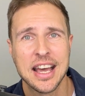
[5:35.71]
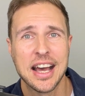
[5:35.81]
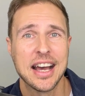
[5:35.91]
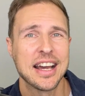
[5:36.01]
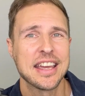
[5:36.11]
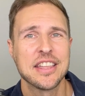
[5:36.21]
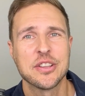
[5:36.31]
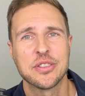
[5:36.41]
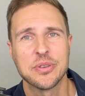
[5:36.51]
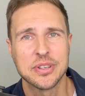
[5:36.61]
either
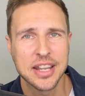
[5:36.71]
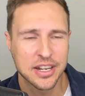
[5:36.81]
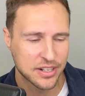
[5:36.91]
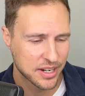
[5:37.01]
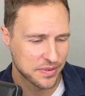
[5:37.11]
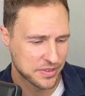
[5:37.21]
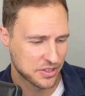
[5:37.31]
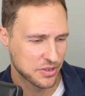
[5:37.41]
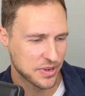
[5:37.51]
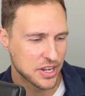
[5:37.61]
through tariffs,
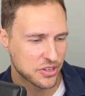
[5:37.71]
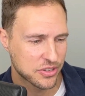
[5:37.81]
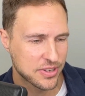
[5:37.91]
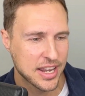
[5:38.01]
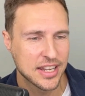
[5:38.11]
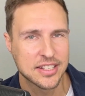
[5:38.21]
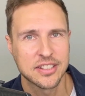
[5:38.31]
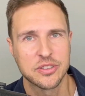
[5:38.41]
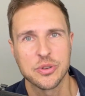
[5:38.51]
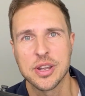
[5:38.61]
through interest rates,
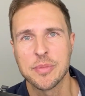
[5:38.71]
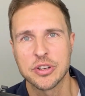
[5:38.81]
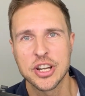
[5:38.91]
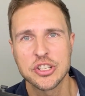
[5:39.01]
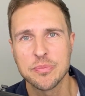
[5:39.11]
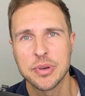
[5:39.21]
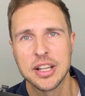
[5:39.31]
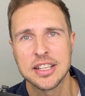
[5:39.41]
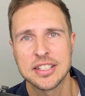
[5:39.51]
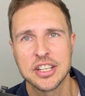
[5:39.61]
through immigration
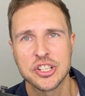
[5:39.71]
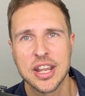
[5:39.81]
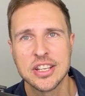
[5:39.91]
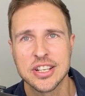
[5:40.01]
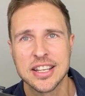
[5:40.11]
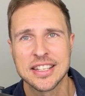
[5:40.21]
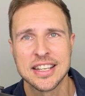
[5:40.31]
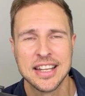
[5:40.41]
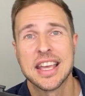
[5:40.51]
policy changes.